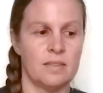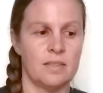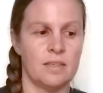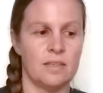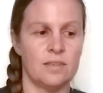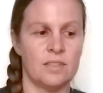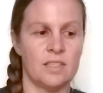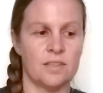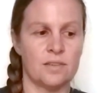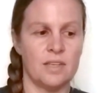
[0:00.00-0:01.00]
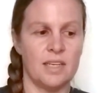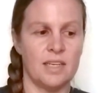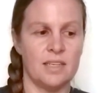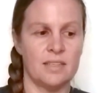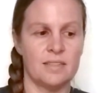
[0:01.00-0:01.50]
There's the other
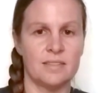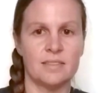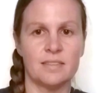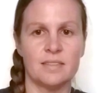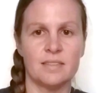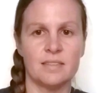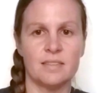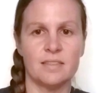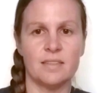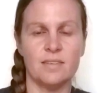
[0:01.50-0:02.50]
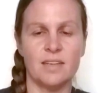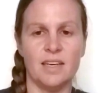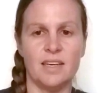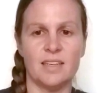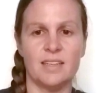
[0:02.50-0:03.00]
leg.
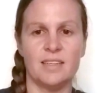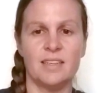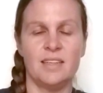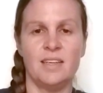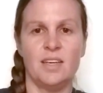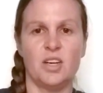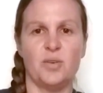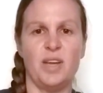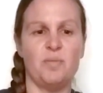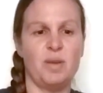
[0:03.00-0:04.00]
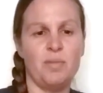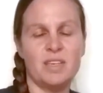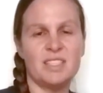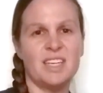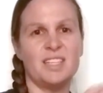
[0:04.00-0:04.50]
Okay, great. Baby
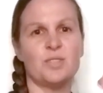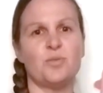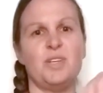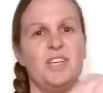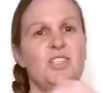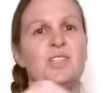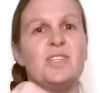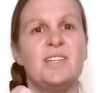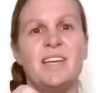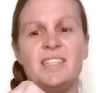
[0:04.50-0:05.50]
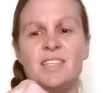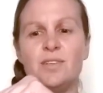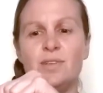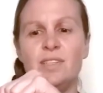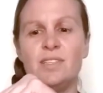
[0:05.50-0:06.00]
has done its rotation to 90
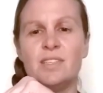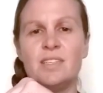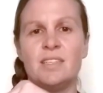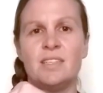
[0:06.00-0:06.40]
degrees.